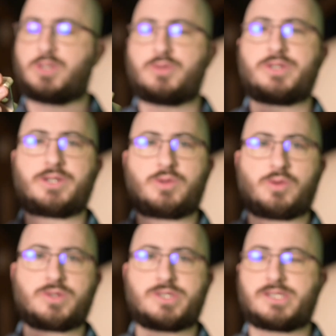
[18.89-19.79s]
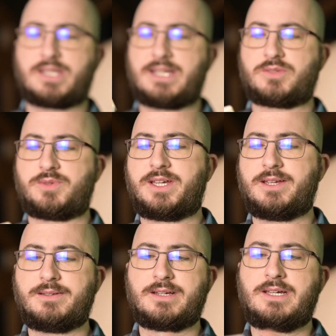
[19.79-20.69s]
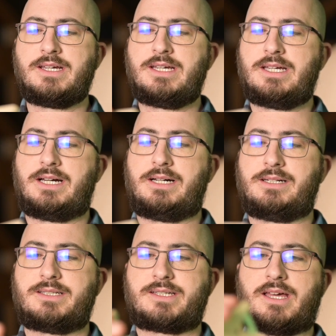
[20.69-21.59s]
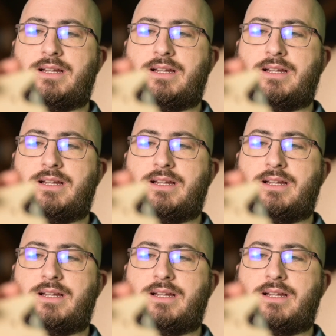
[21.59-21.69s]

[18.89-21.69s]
Loading course this last weekend. It's got a